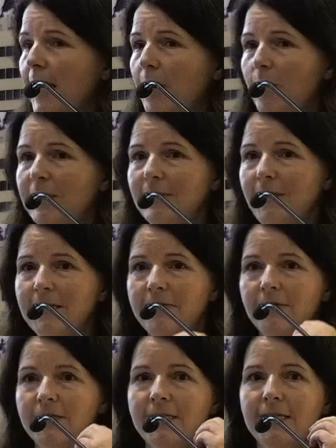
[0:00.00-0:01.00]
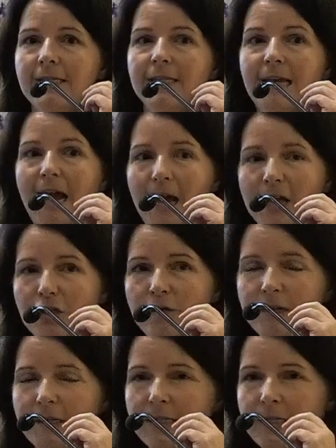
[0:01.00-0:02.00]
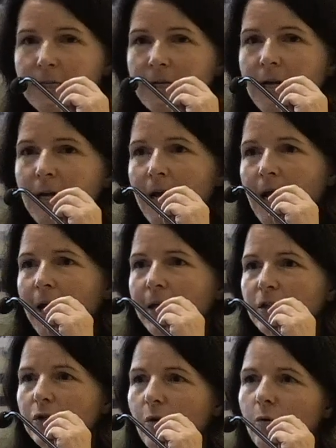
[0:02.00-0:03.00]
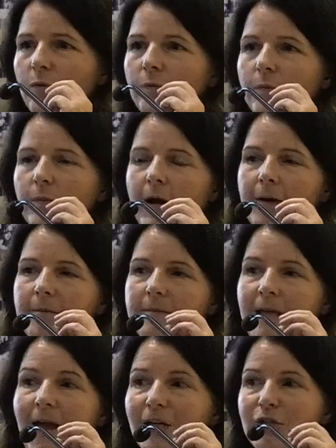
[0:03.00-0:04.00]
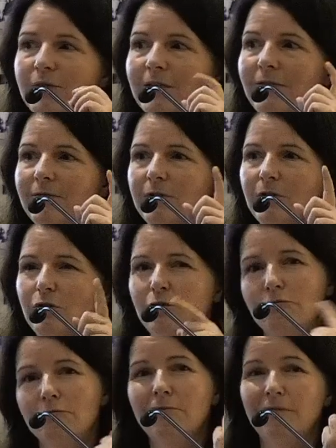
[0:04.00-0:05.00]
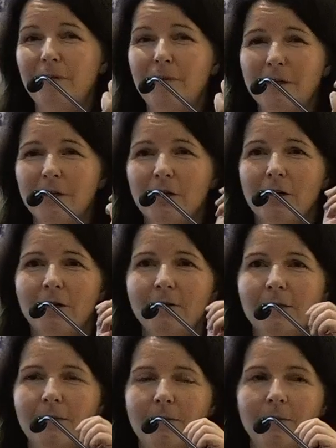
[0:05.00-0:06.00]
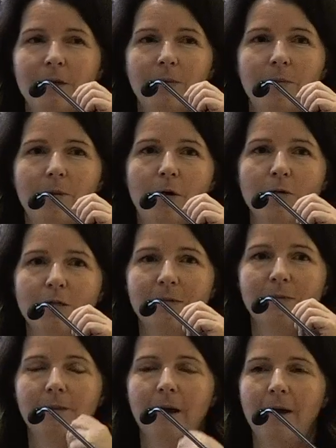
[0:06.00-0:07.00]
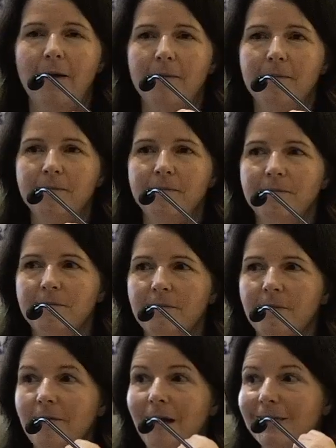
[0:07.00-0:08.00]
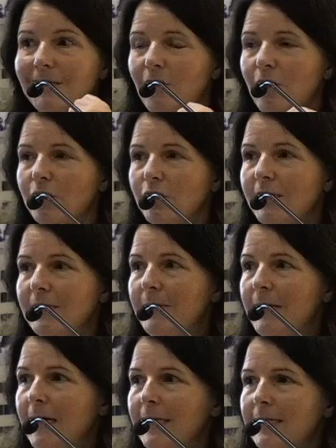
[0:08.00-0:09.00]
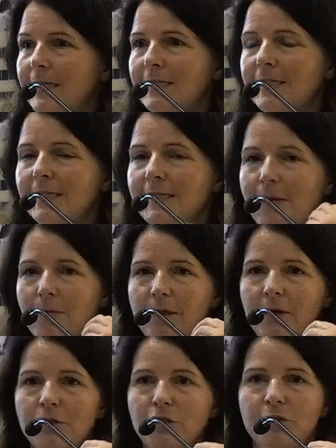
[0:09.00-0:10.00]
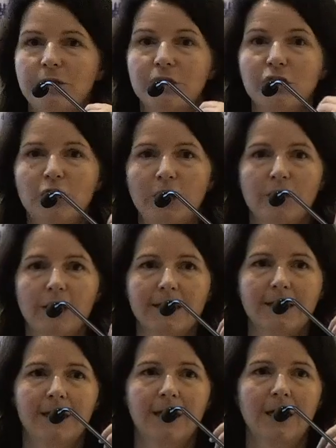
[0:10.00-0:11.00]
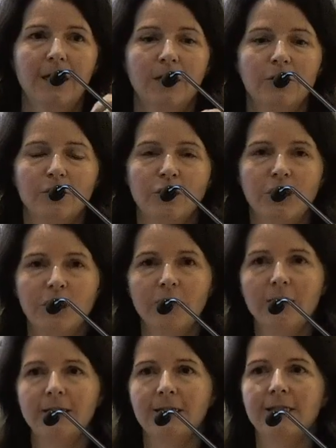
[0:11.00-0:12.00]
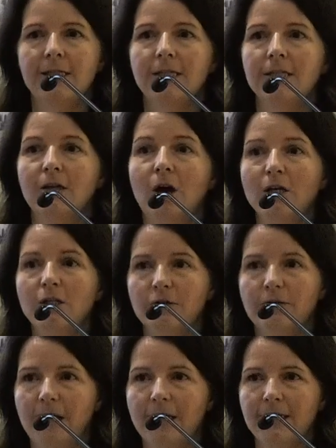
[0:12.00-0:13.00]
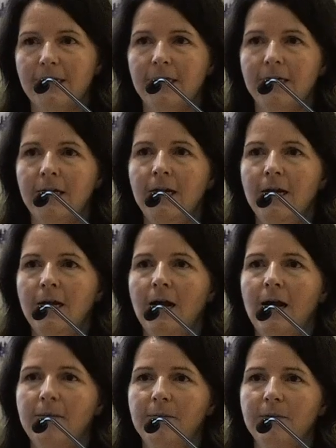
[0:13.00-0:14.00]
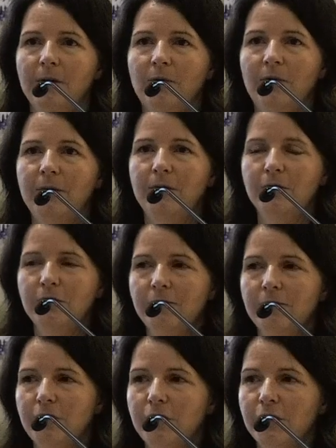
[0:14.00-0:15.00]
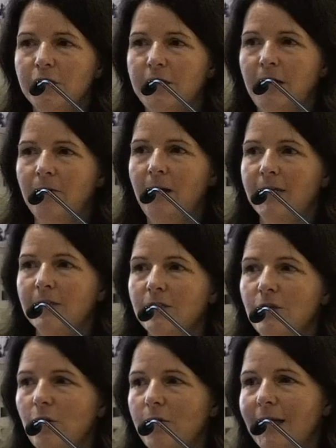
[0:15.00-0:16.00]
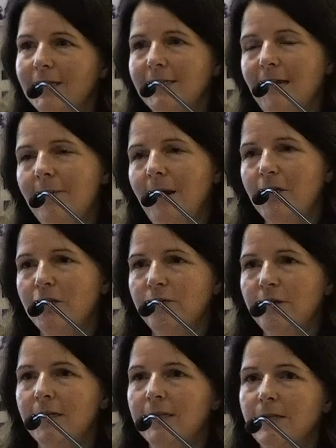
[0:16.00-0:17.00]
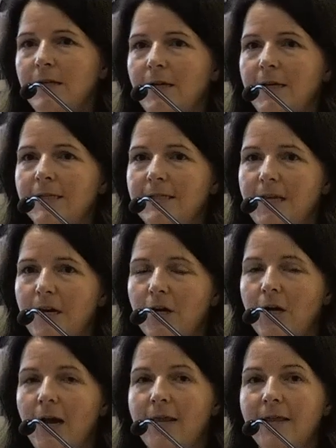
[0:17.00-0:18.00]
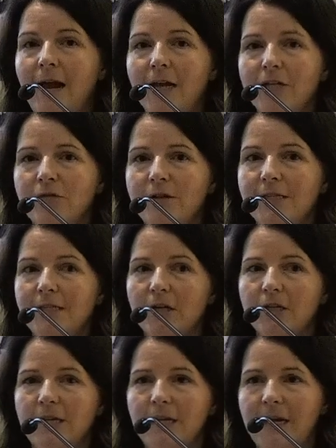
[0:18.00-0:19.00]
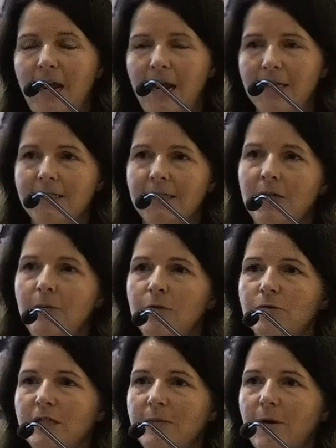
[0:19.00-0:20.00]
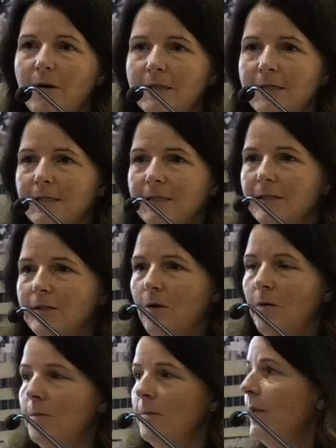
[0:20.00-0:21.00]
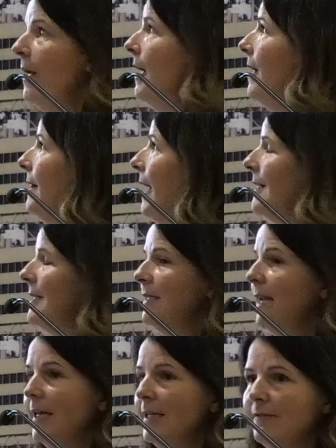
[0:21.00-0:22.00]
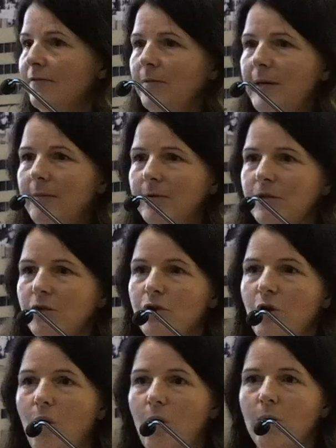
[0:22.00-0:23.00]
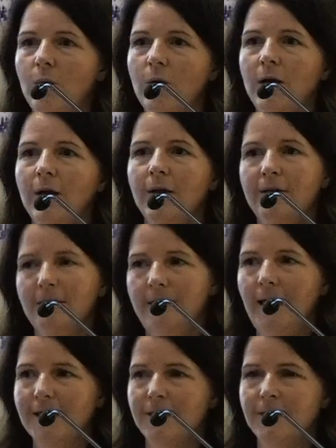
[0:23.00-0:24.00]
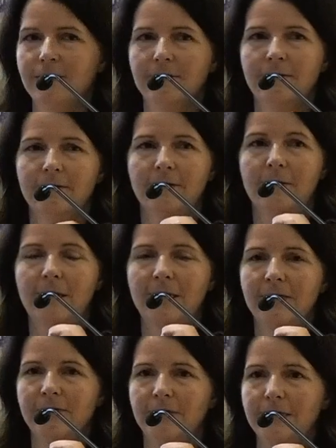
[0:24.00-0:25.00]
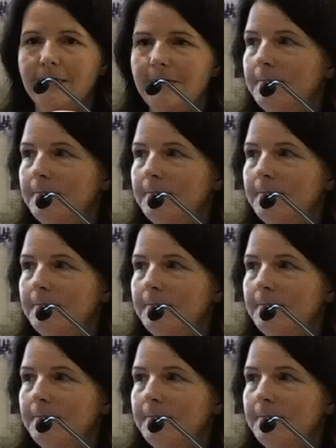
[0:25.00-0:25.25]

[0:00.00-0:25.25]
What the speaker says: one's main difference is it's adjuvanted, and so the adjuvant's familiar to most vaccinologists because it's the same one that was used in Shingrix. So Shingrix is the zoster vaccine that we've been using for years now, and so that same adjuvant is there, and the adjuvant is there to enhance the immune response. So that's nice for people to know. That's the main difference.